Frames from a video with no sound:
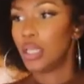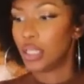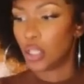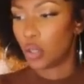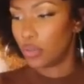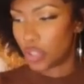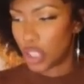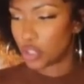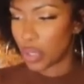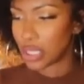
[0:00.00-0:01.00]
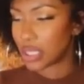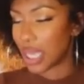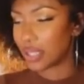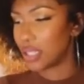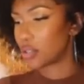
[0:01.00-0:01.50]
You know, she dressed
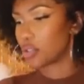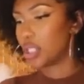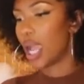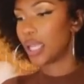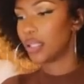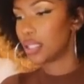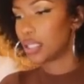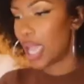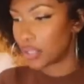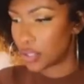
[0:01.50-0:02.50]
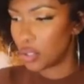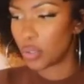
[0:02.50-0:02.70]
like this, or she got this tattoo,